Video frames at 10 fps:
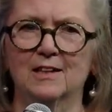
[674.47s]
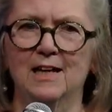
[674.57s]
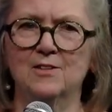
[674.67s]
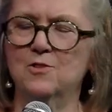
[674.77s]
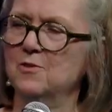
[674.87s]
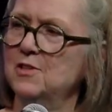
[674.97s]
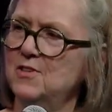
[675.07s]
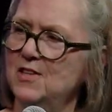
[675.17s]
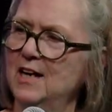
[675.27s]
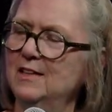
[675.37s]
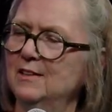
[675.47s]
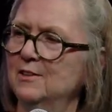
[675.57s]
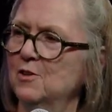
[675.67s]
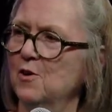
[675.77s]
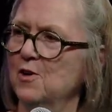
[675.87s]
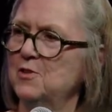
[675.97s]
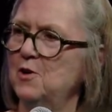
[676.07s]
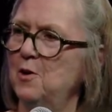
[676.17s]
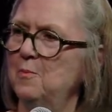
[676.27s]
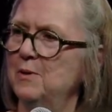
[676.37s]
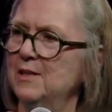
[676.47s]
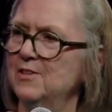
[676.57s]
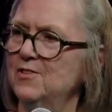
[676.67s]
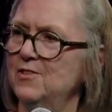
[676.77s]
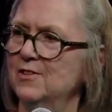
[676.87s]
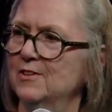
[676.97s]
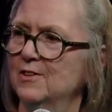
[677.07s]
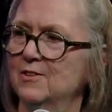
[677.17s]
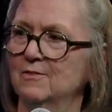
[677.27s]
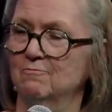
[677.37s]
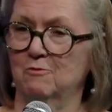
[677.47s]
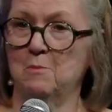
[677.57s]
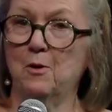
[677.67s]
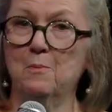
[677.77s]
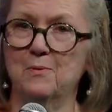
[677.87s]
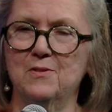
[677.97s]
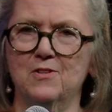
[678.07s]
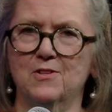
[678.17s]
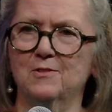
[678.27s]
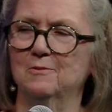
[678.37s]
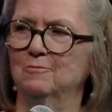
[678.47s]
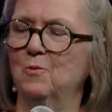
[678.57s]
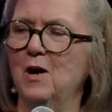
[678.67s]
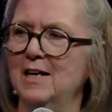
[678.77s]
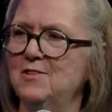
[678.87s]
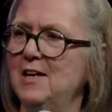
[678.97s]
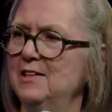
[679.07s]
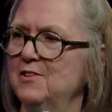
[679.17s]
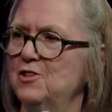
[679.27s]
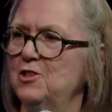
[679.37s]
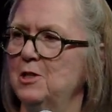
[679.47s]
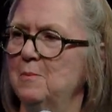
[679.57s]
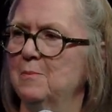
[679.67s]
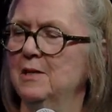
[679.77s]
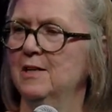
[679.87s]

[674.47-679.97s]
And so the sun in the horoscope is the purpose. Why sail this ship?